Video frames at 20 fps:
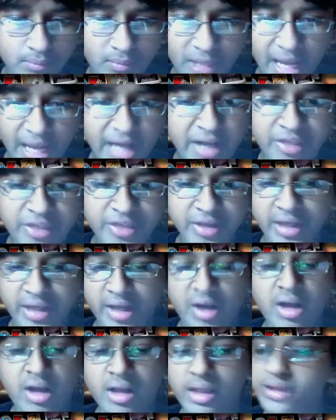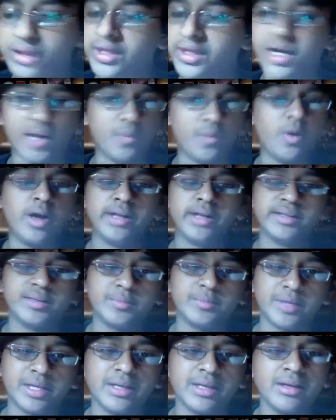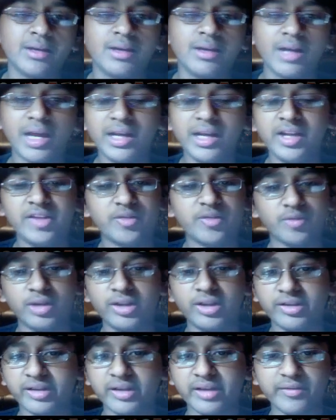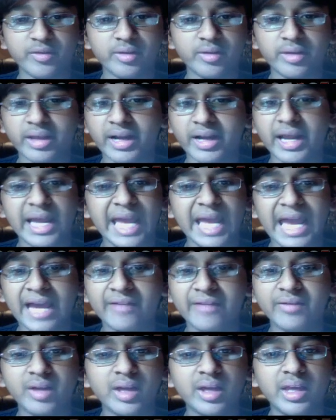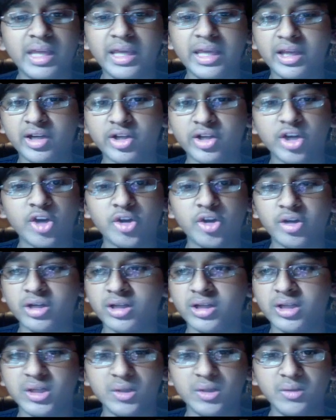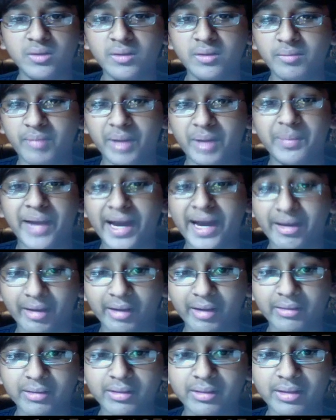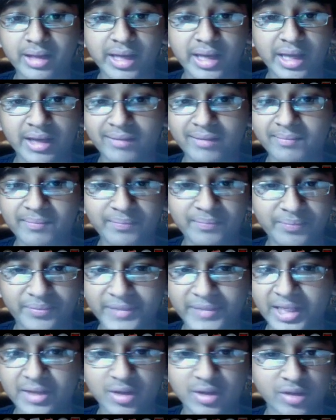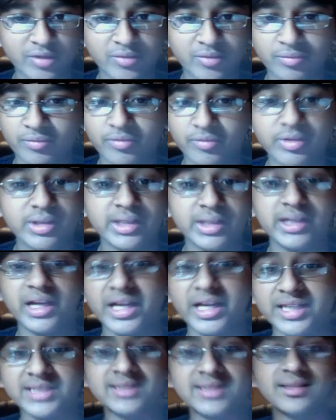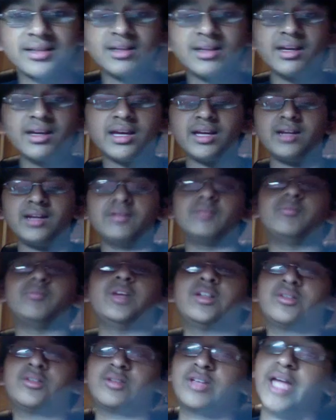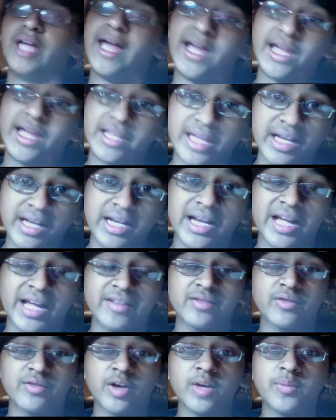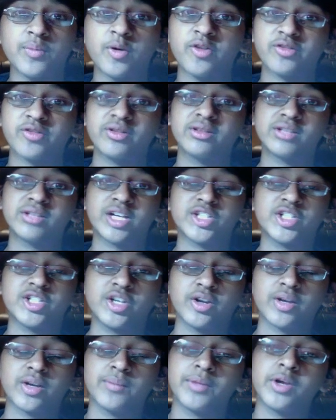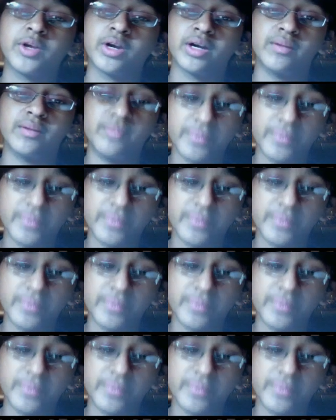Anything at all that I want it to be. Any screensaver that I have, it can turn into my background. And it looks really nice. And it makes, again, it adds a very personal touch to your computer.